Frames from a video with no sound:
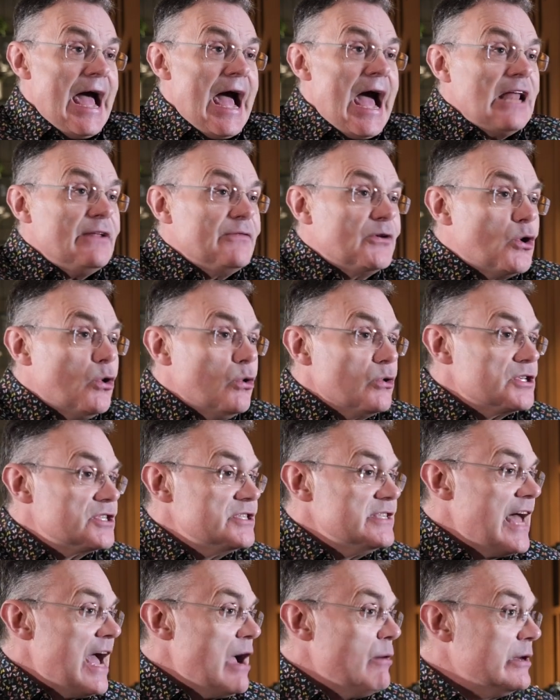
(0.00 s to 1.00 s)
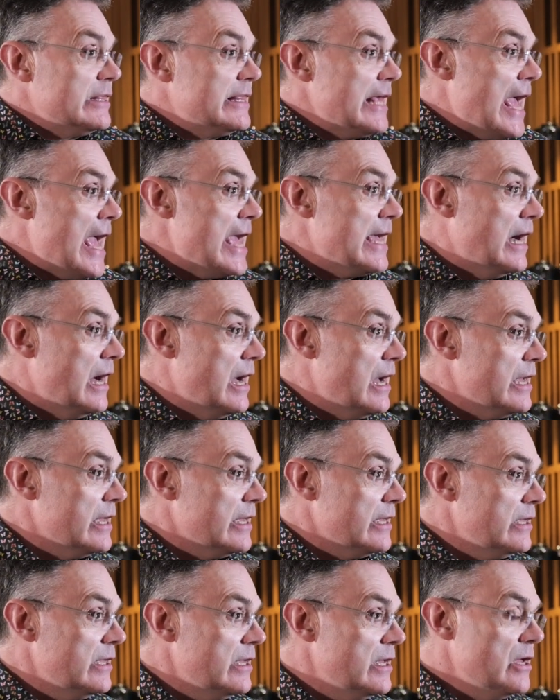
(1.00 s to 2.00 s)
And of course now with
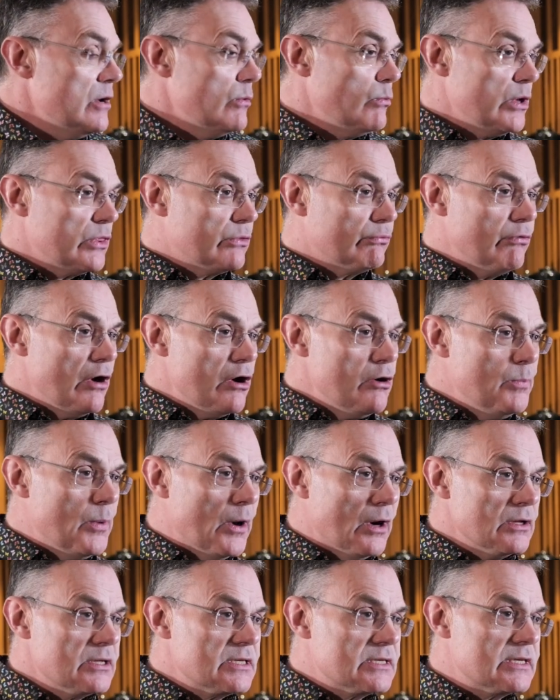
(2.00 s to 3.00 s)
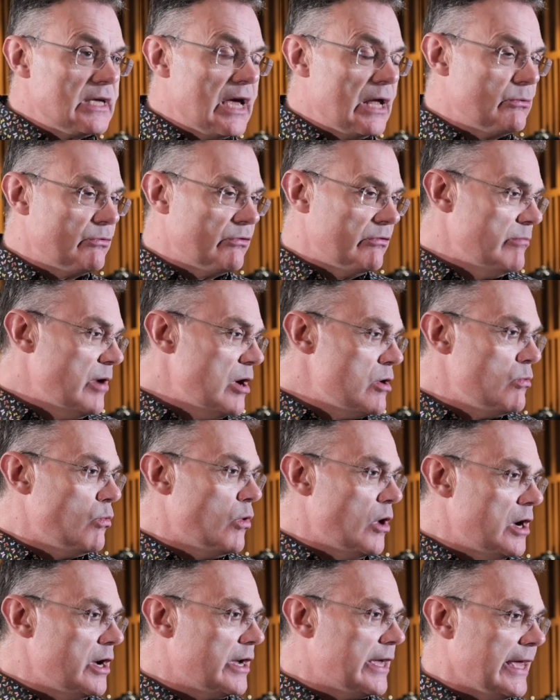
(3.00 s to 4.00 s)
AI, with robots and remote
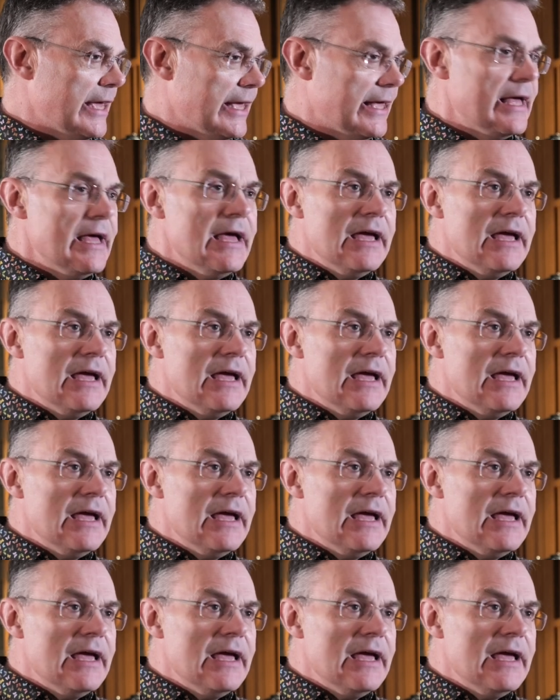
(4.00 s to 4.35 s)
working,